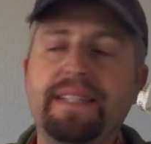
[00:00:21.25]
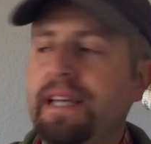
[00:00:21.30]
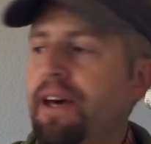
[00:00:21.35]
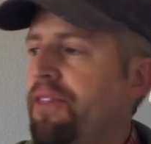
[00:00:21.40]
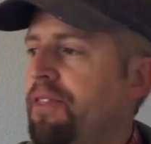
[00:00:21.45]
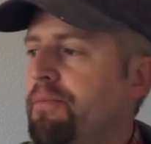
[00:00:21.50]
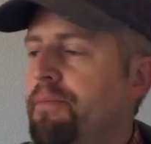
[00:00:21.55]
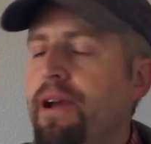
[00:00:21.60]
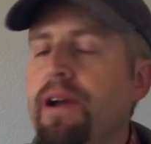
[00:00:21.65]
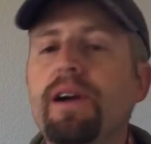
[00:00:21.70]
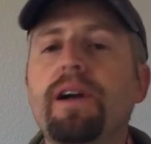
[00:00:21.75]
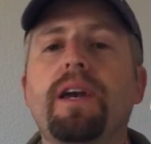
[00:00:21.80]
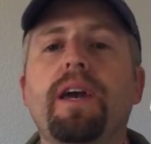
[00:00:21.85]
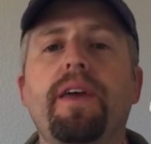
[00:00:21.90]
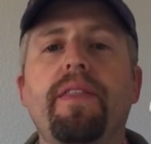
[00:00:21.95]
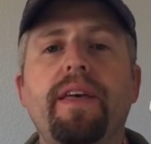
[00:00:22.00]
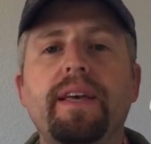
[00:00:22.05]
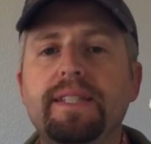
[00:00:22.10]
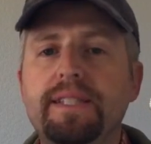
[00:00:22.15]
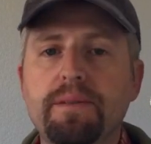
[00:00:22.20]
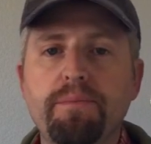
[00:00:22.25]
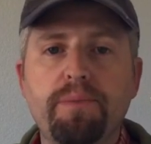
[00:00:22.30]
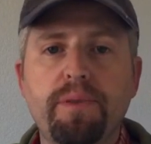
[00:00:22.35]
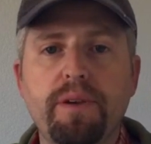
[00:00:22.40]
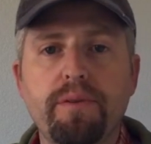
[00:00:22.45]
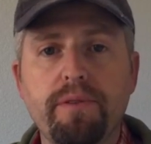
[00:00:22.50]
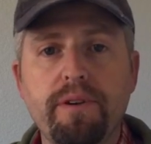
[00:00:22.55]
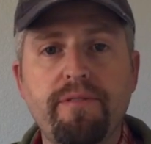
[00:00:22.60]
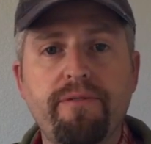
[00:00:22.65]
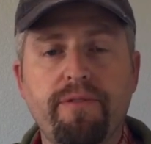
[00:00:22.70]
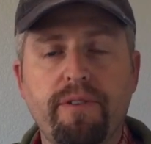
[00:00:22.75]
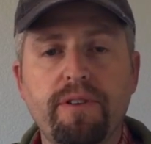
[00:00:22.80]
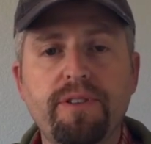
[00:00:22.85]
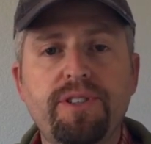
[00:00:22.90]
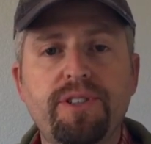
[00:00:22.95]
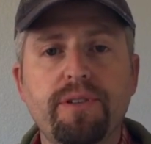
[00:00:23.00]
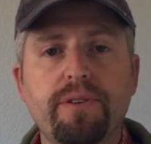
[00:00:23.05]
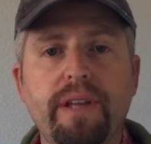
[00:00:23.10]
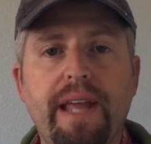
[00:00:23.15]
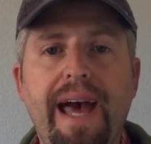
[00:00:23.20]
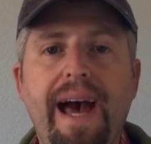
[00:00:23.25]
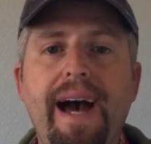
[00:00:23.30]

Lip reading: in South America, they simply refer to it